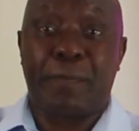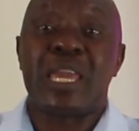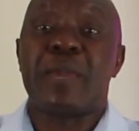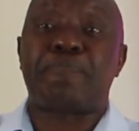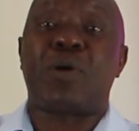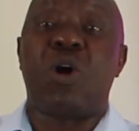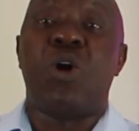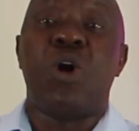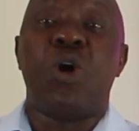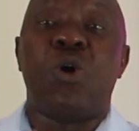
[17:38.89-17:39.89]

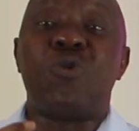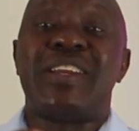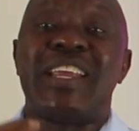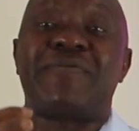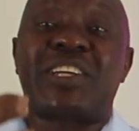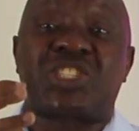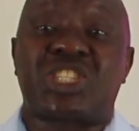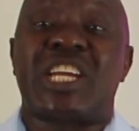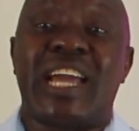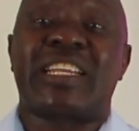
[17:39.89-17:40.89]
People who never
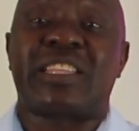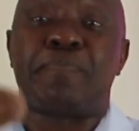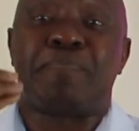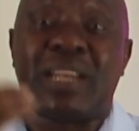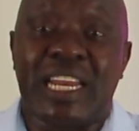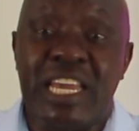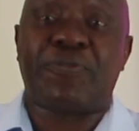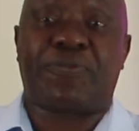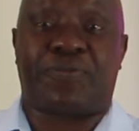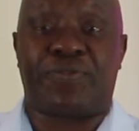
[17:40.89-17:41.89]
shared the
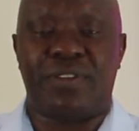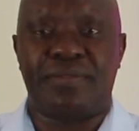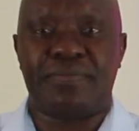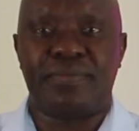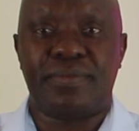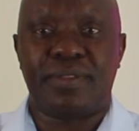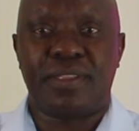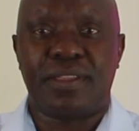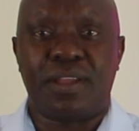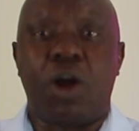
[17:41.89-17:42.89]
belief
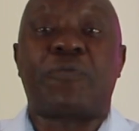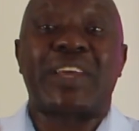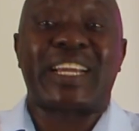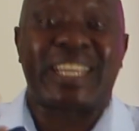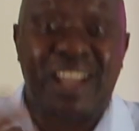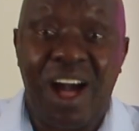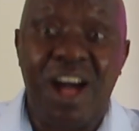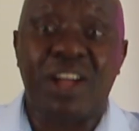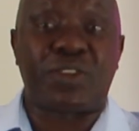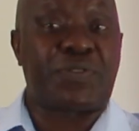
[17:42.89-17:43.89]
of the
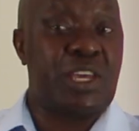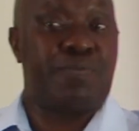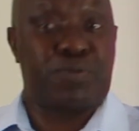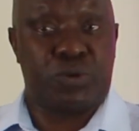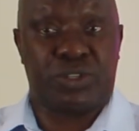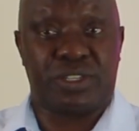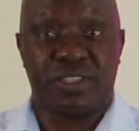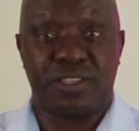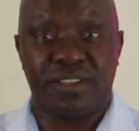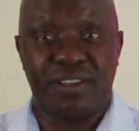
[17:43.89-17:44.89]
God of the Hebrews.